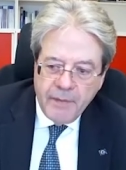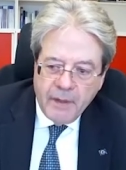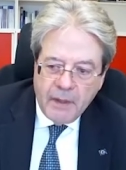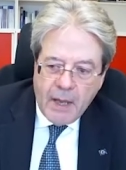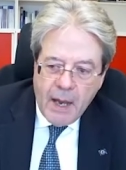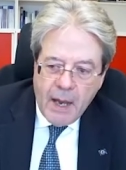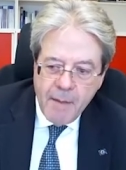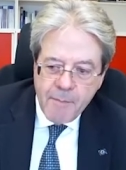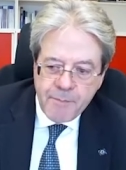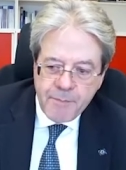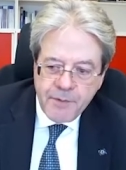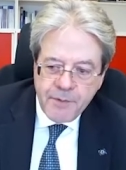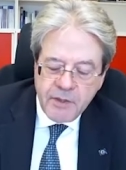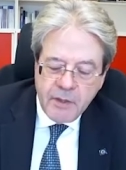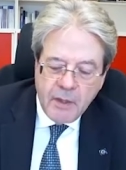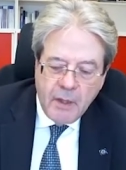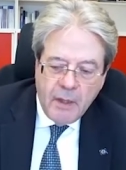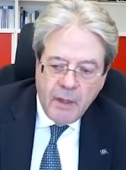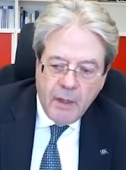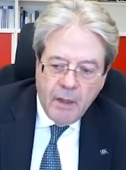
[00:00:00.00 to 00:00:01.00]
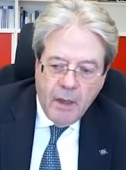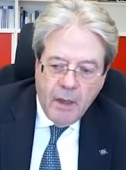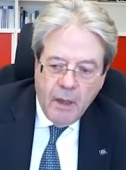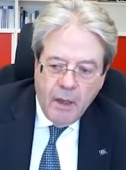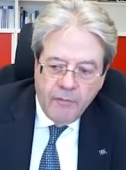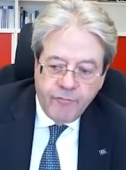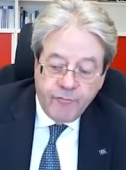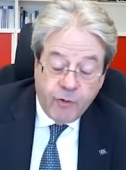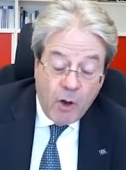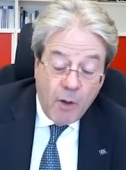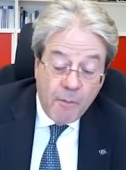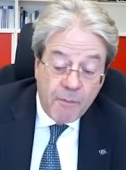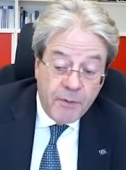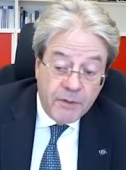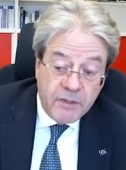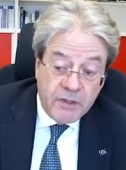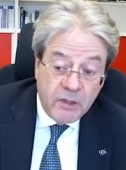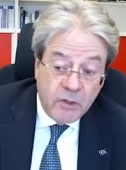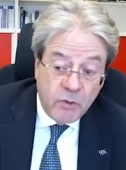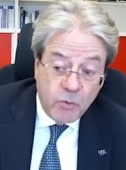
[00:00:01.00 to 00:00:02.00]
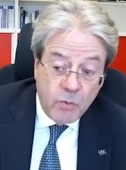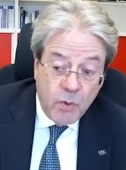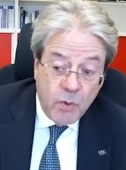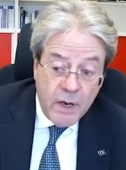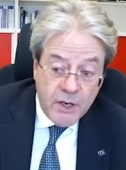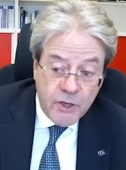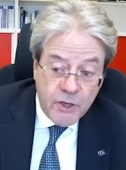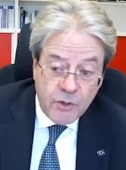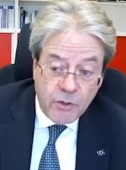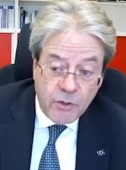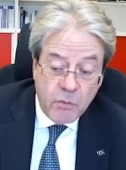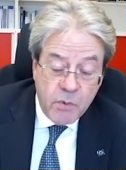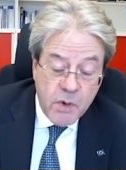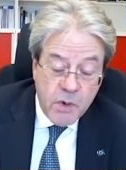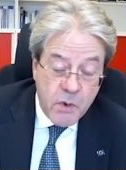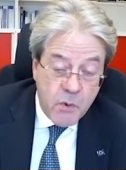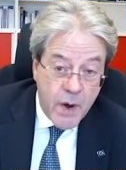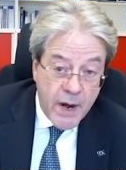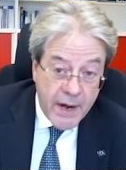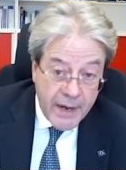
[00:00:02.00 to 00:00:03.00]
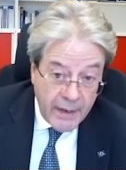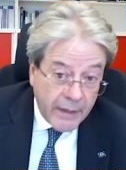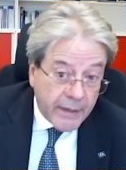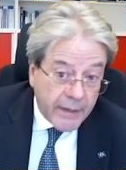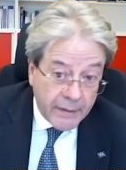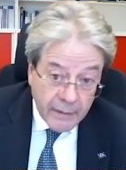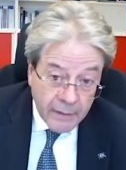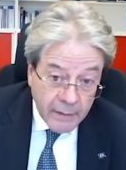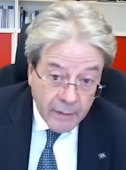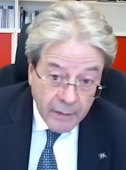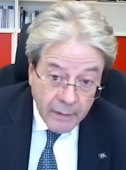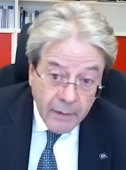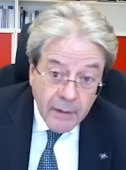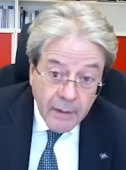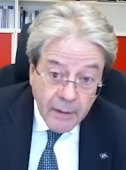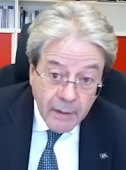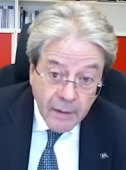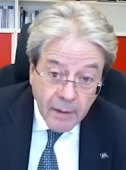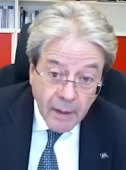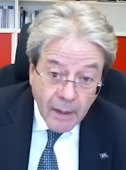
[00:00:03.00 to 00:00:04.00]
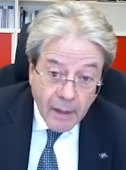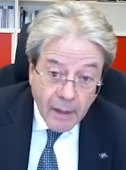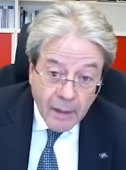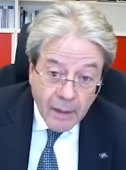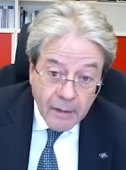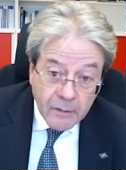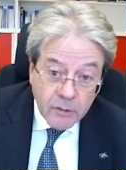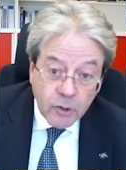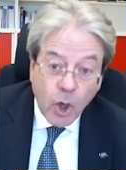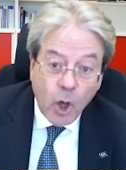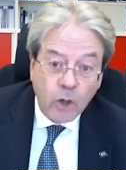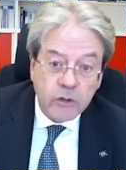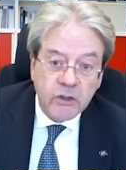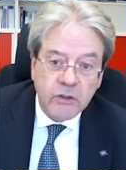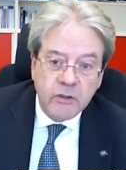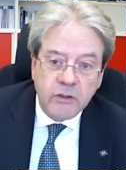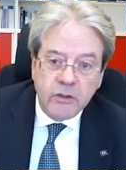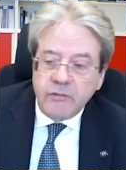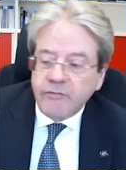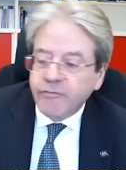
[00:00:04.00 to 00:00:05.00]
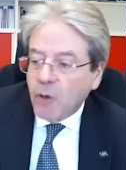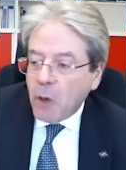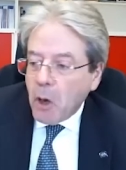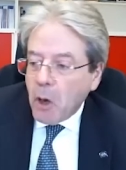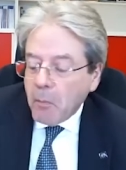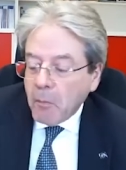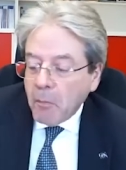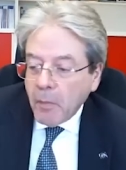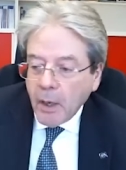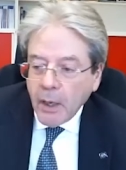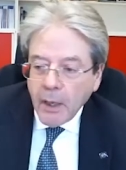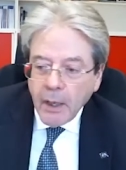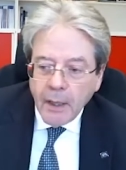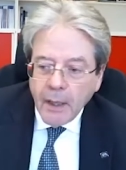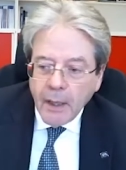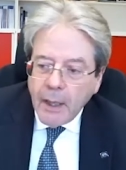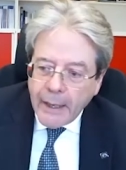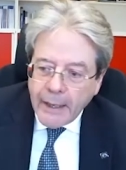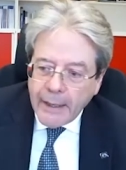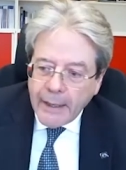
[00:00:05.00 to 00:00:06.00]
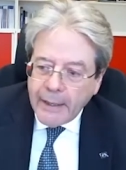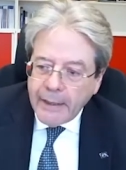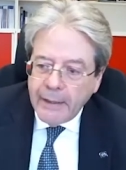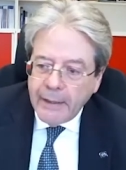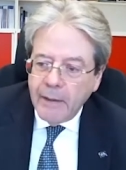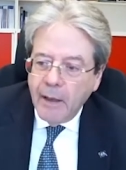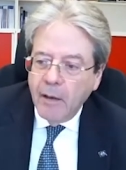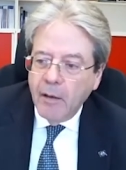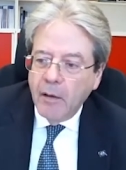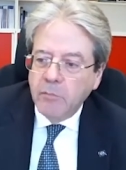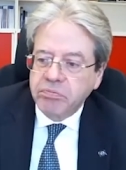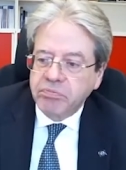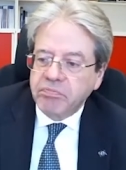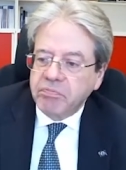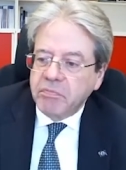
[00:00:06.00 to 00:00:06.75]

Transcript: comes from the situation we were in, not from a